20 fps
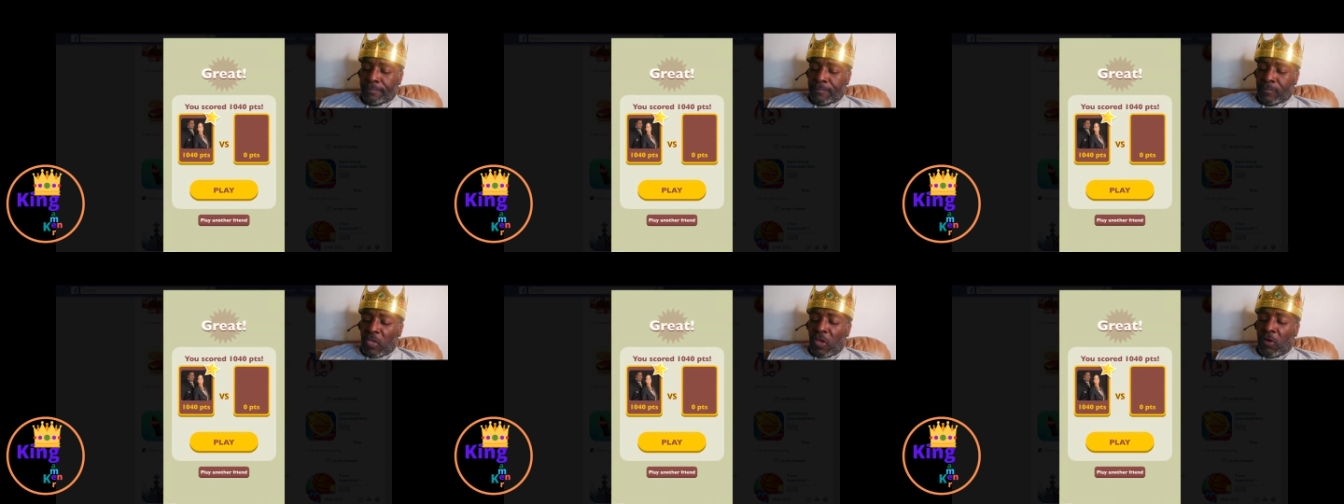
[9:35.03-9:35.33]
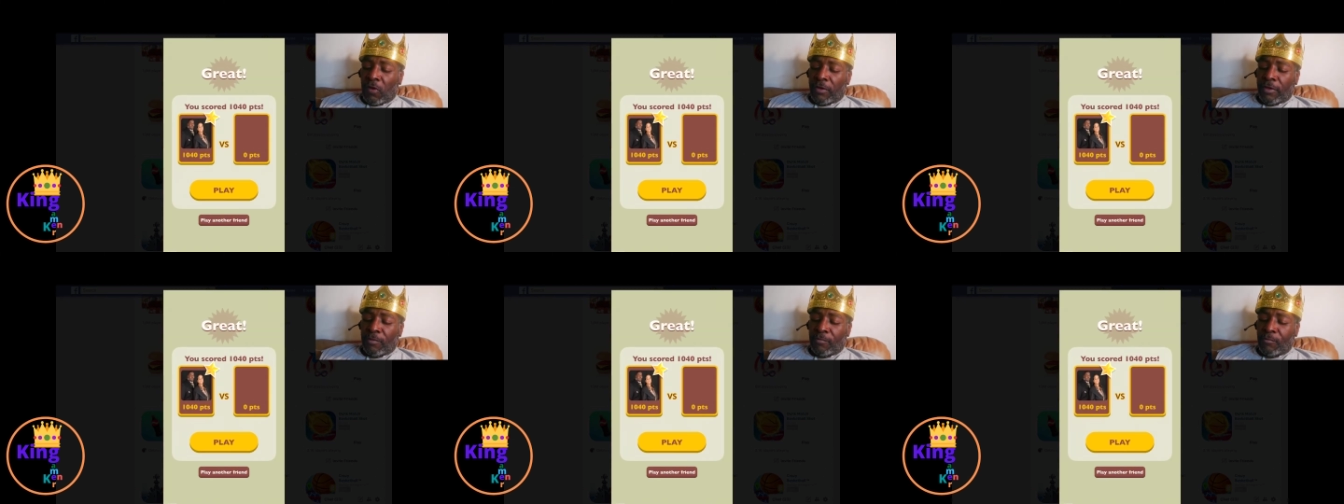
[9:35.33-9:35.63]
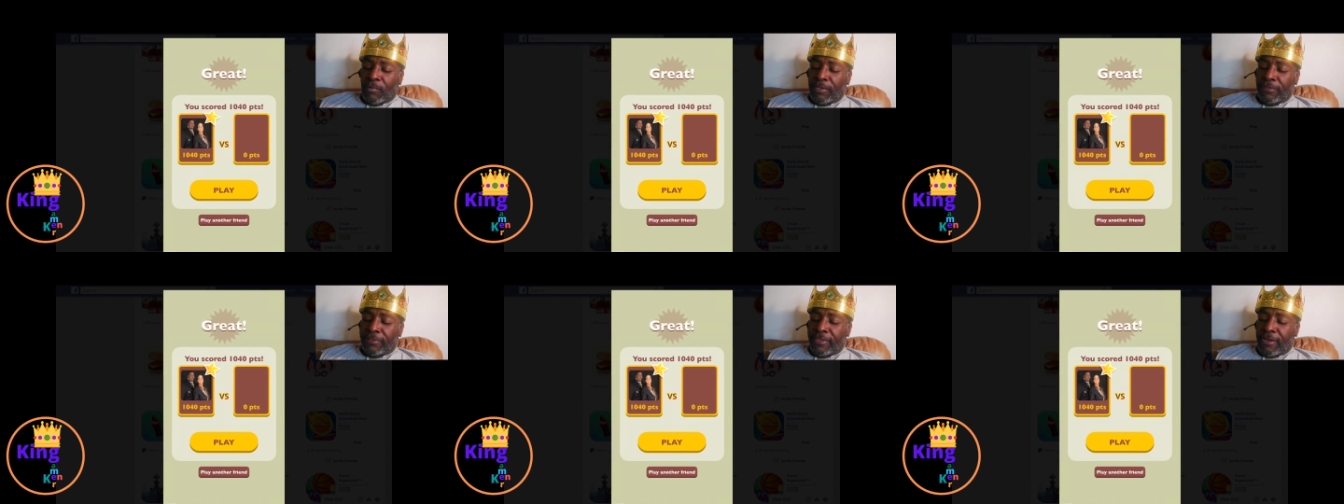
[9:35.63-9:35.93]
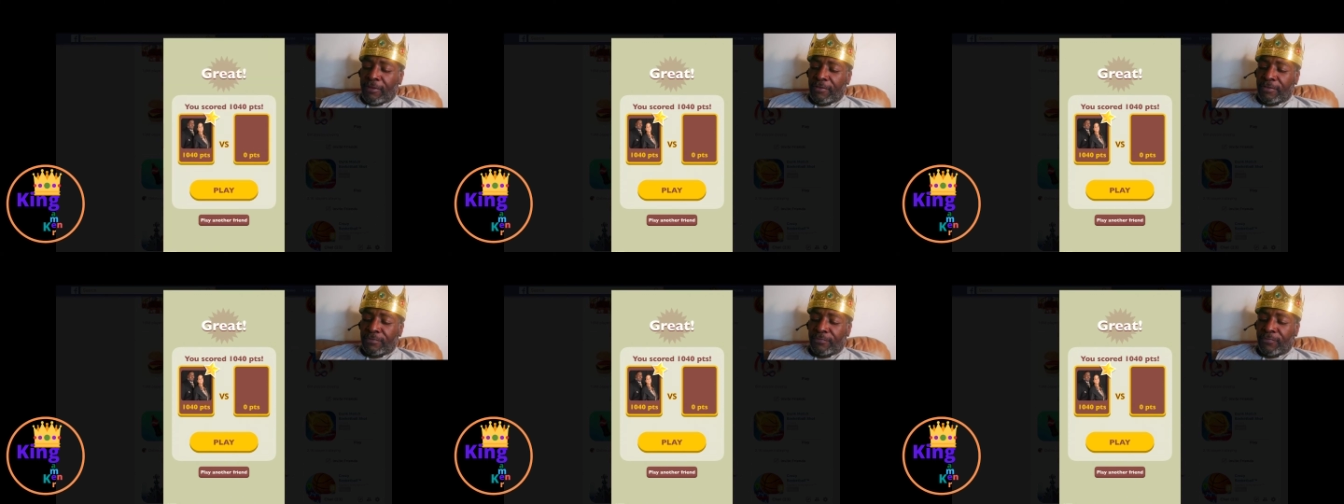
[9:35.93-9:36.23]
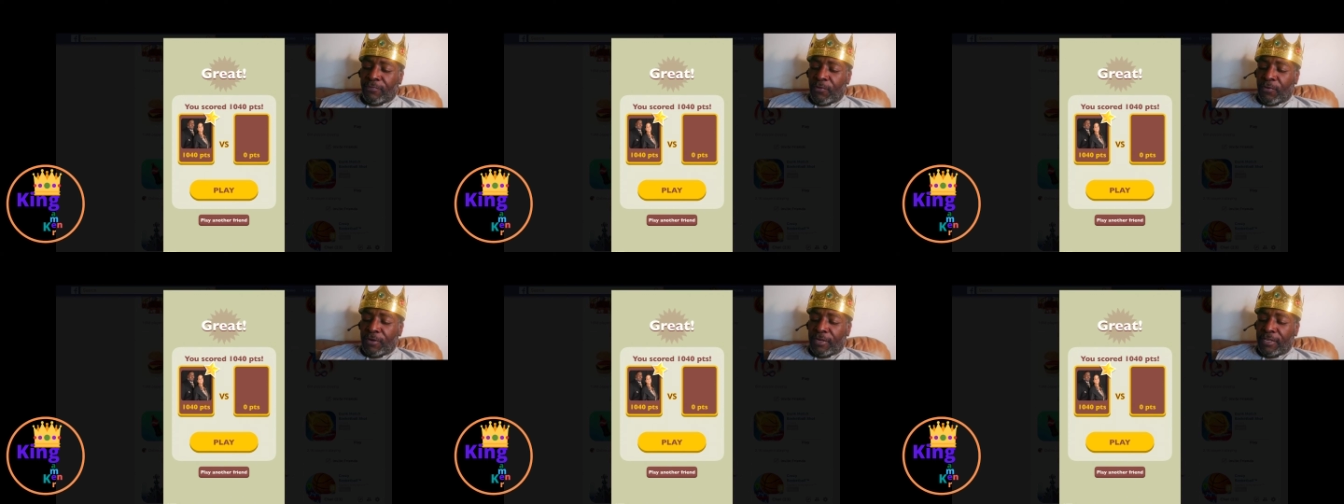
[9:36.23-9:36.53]
Dog it,
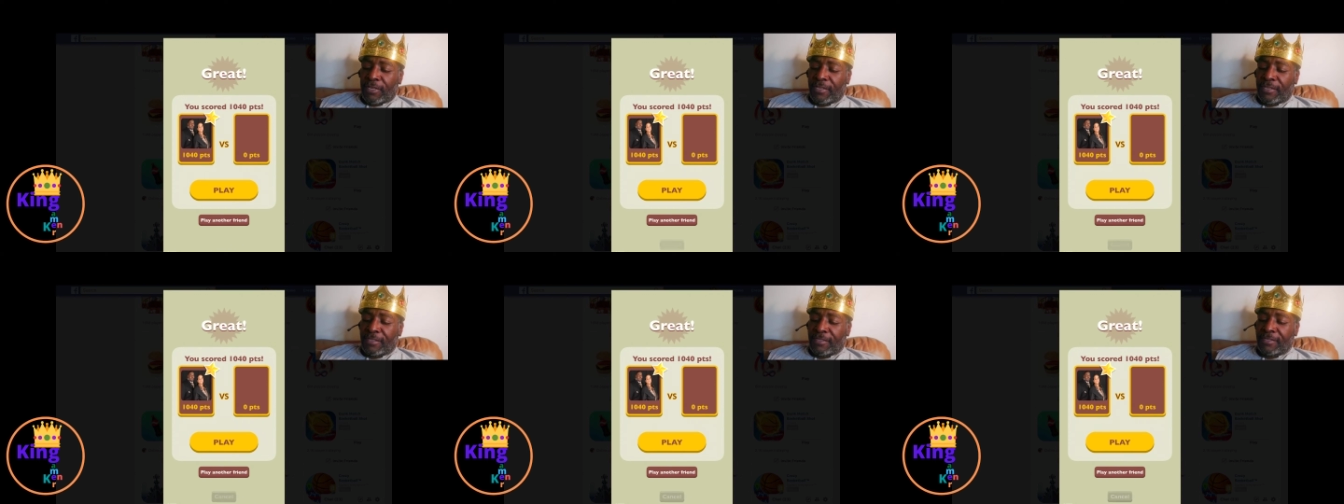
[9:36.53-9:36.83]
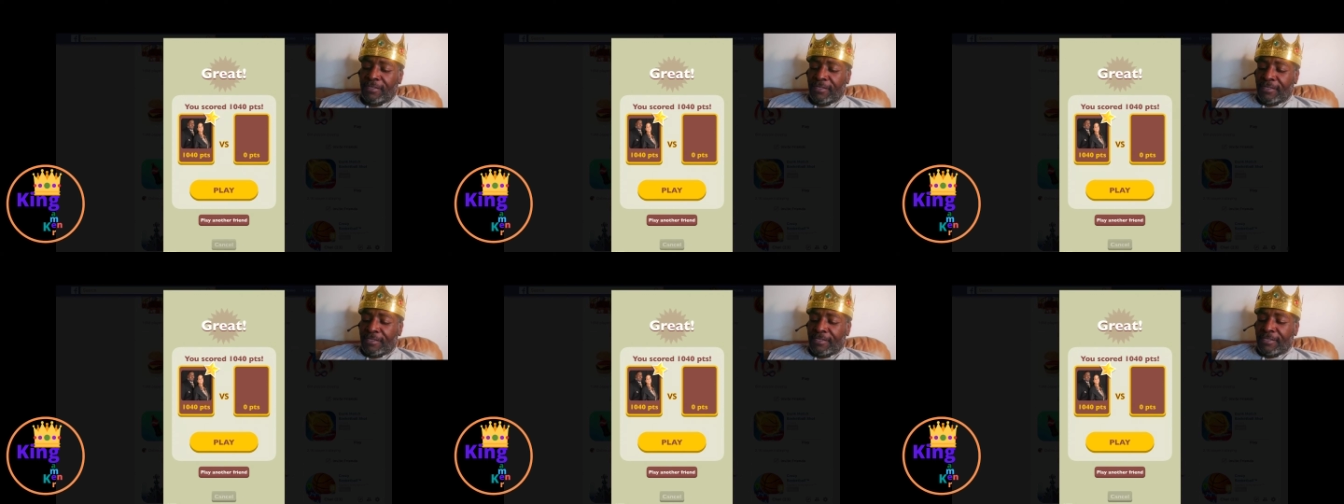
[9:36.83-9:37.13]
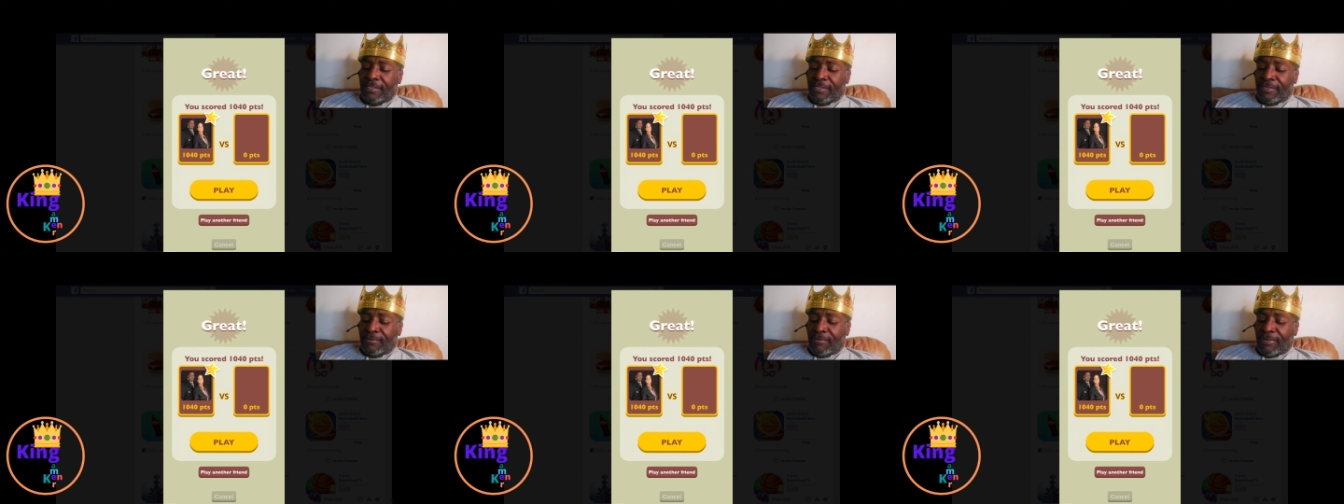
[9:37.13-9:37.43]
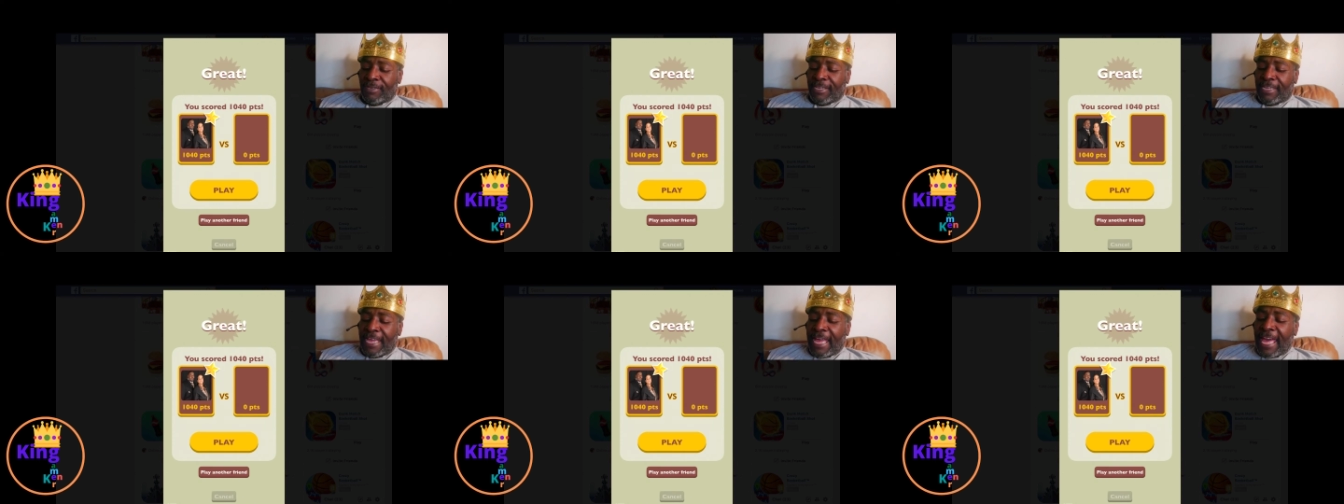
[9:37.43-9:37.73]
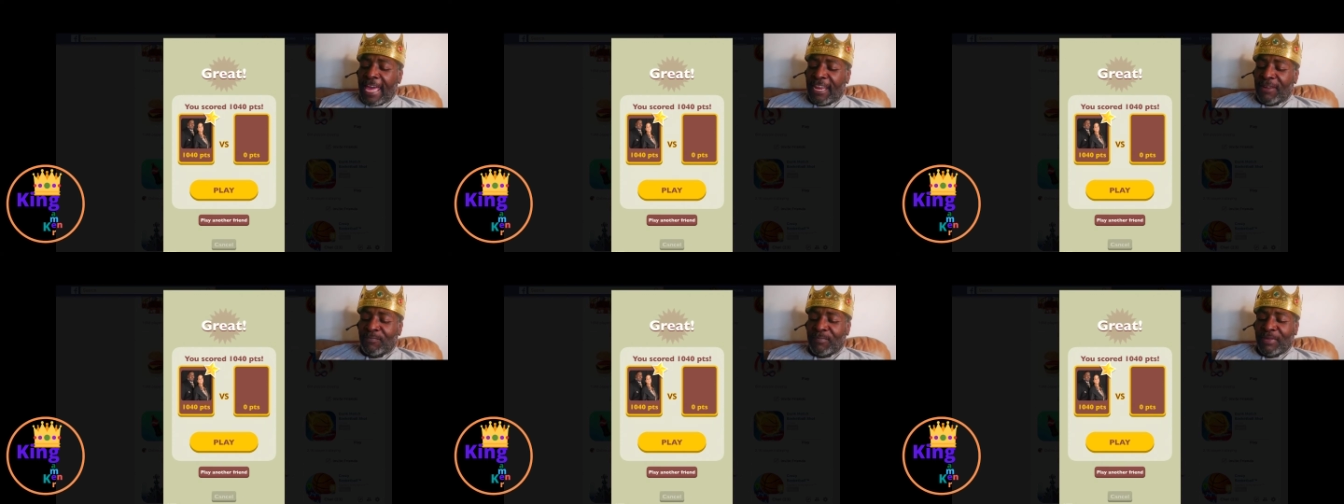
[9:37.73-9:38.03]
1,040. We gotta